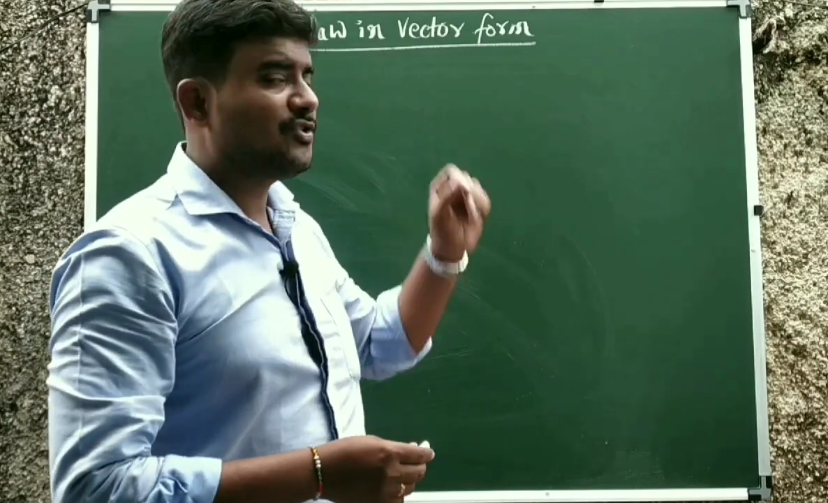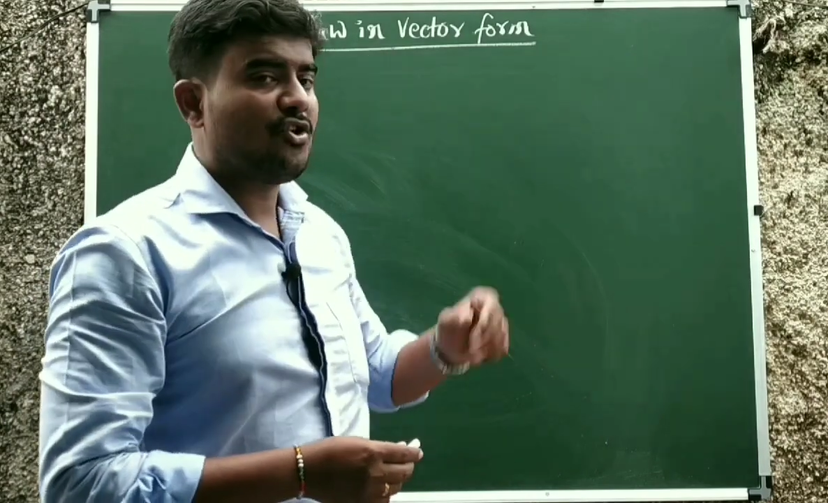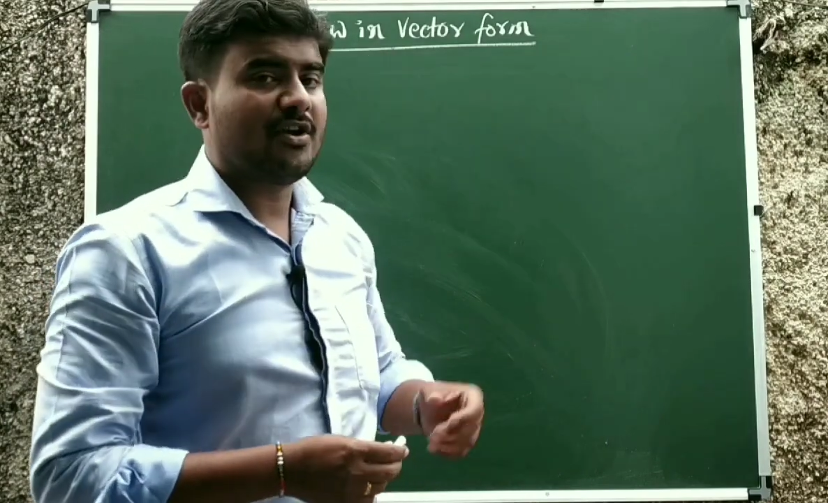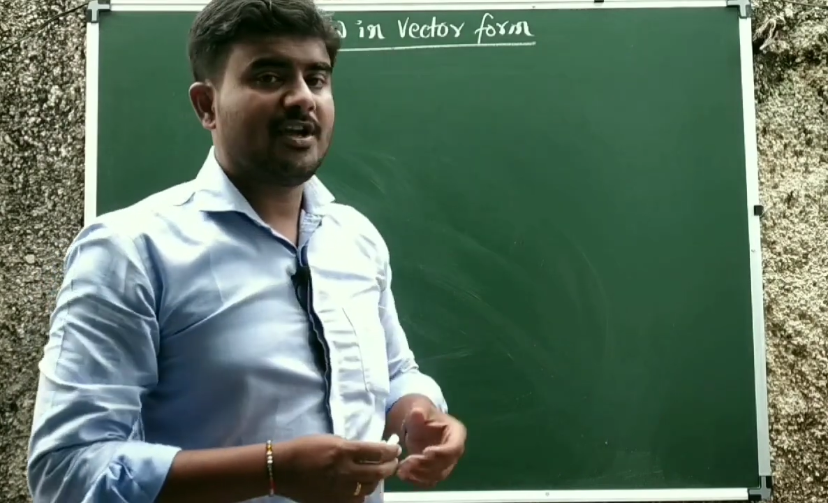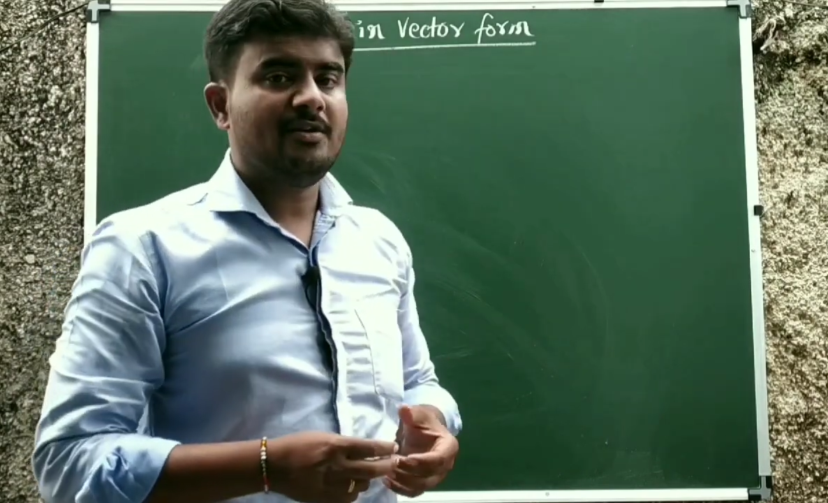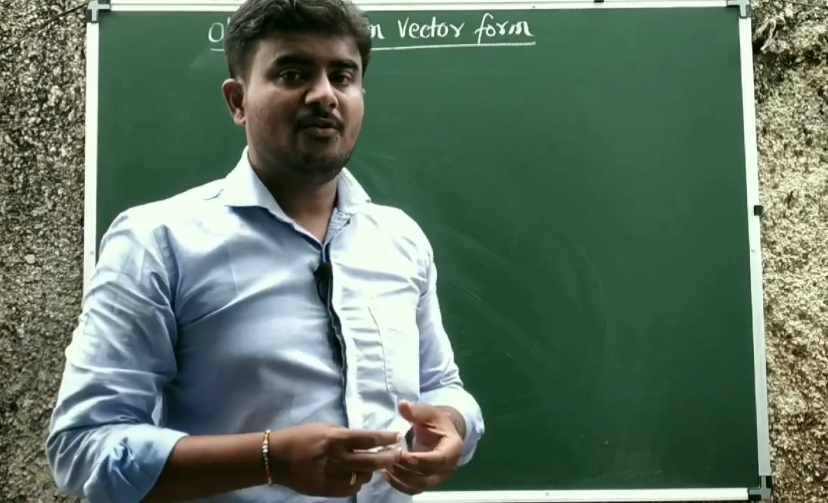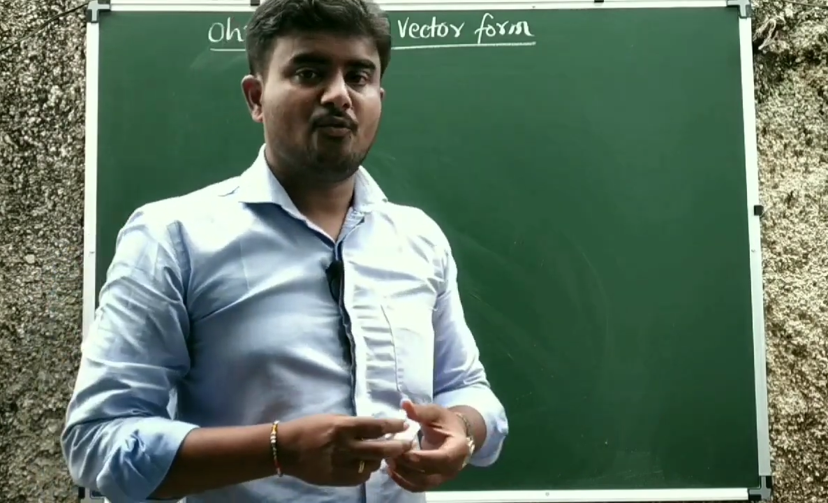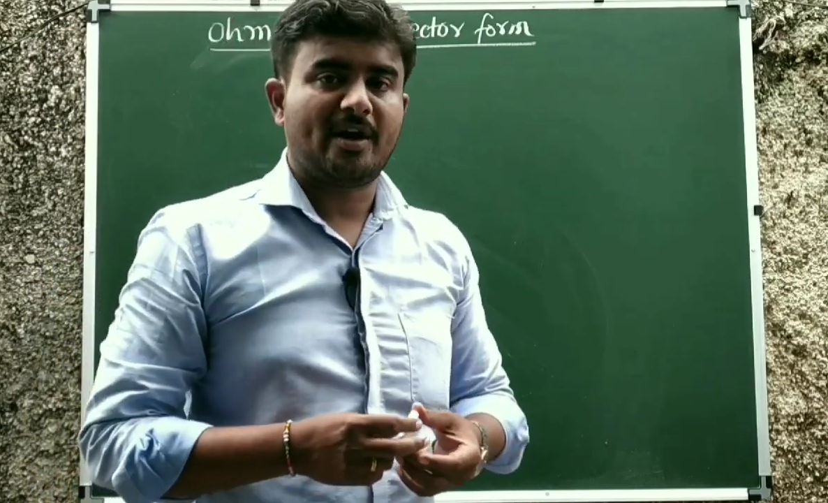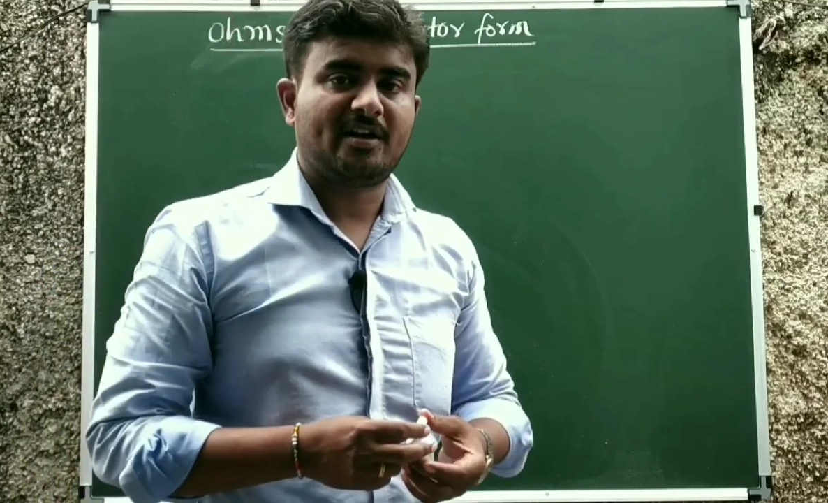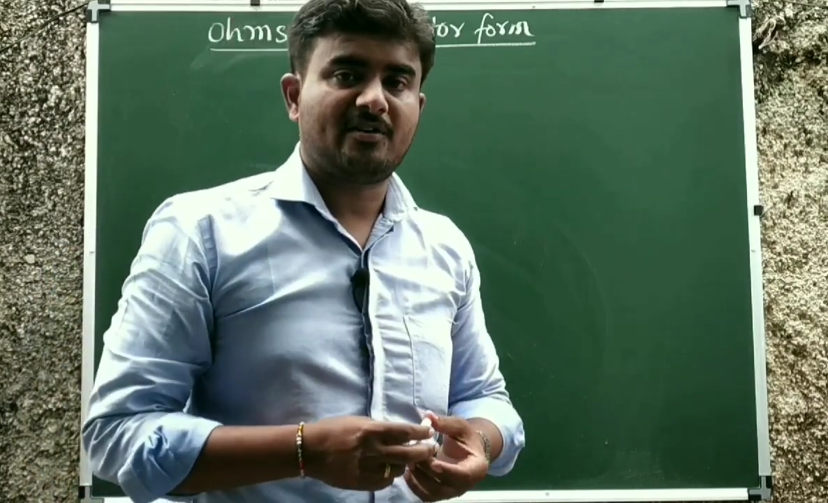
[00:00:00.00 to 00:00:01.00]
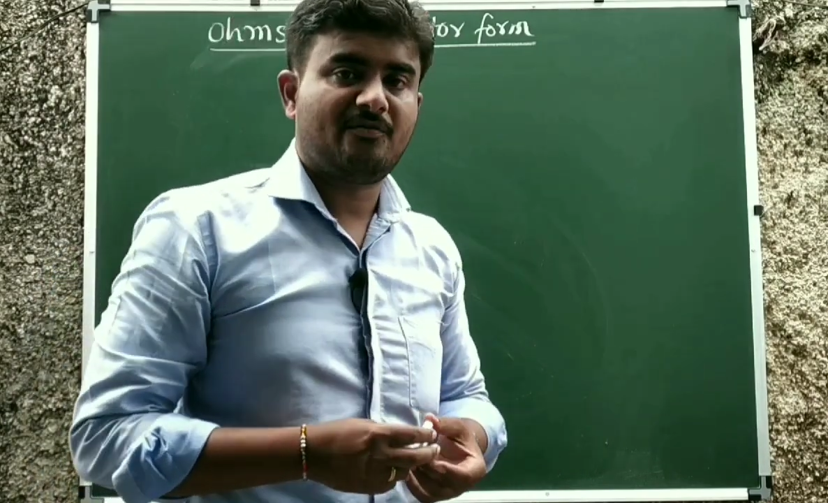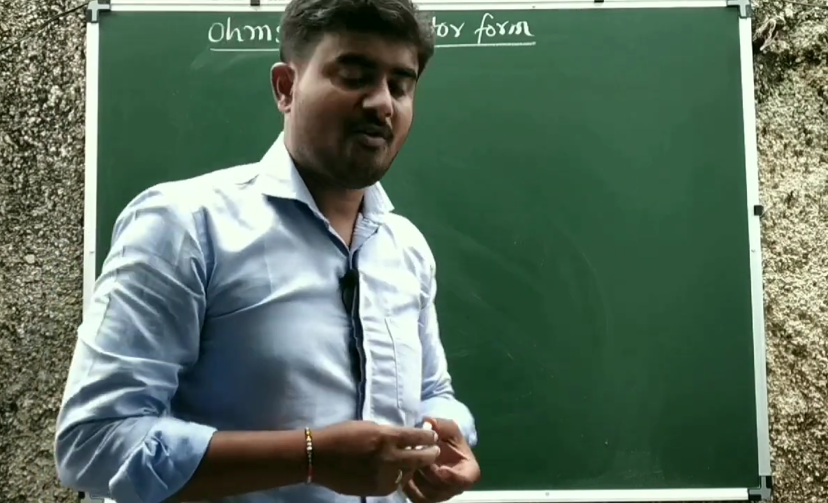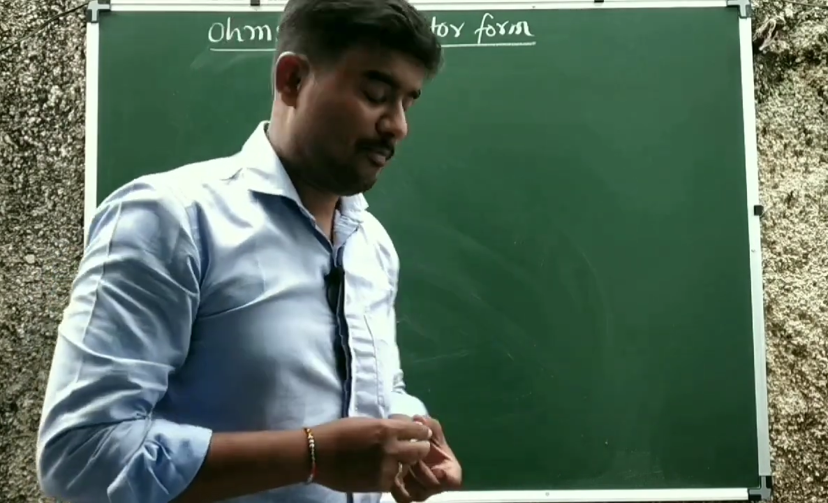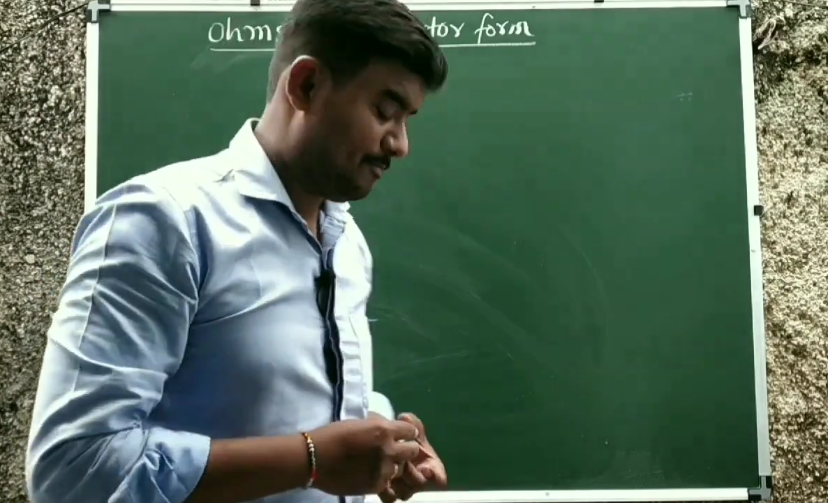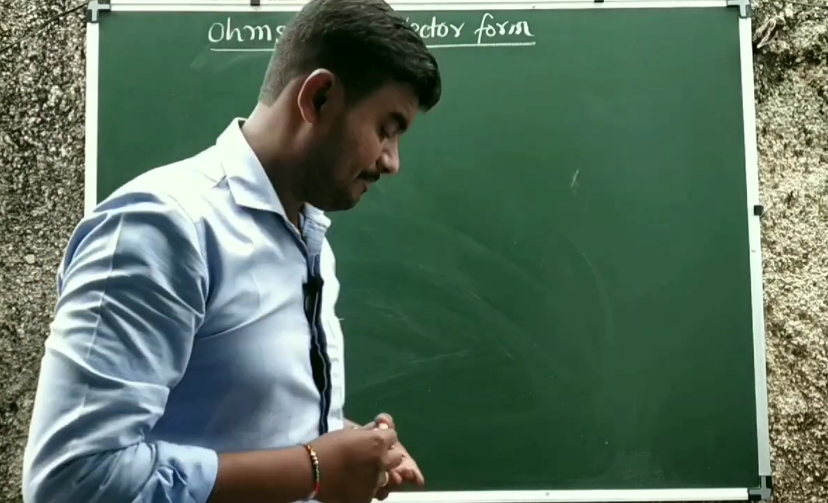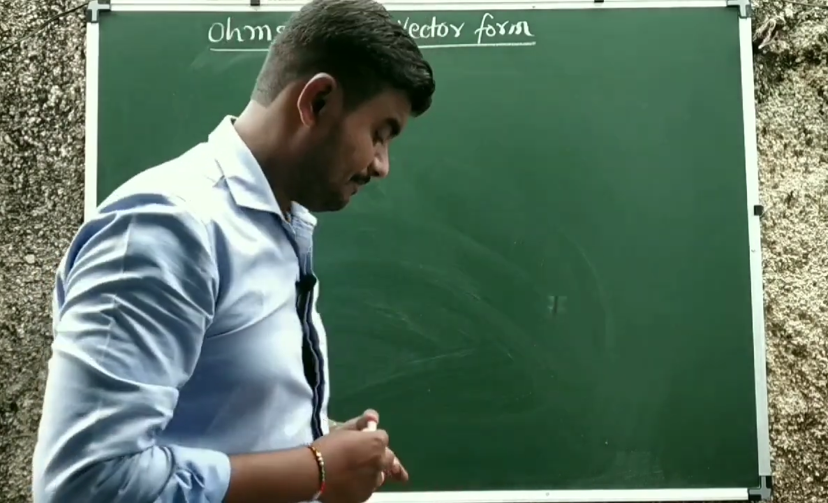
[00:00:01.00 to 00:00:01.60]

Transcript: law in vector form.